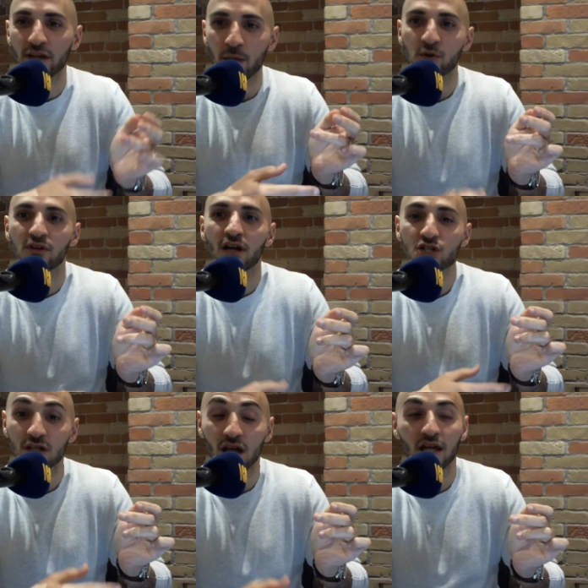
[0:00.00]
that
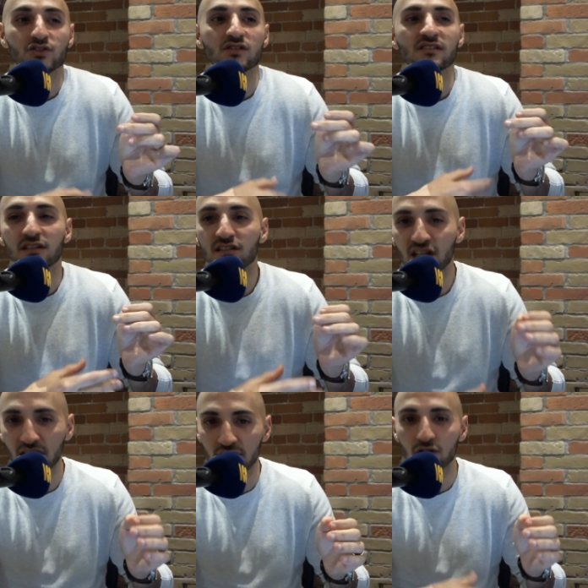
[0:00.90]
production line just
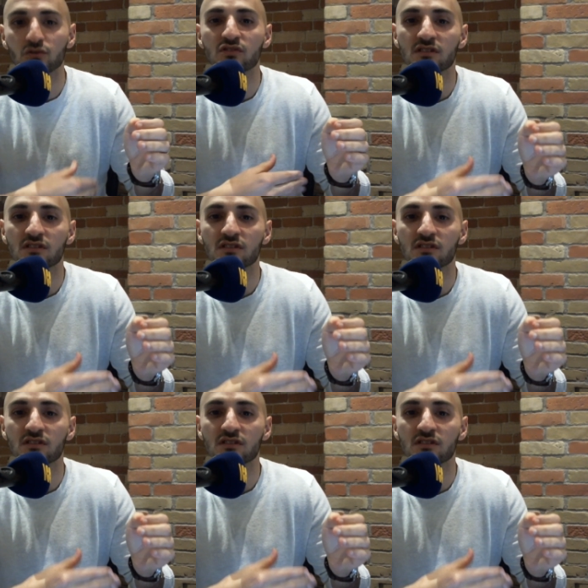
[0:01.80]
continues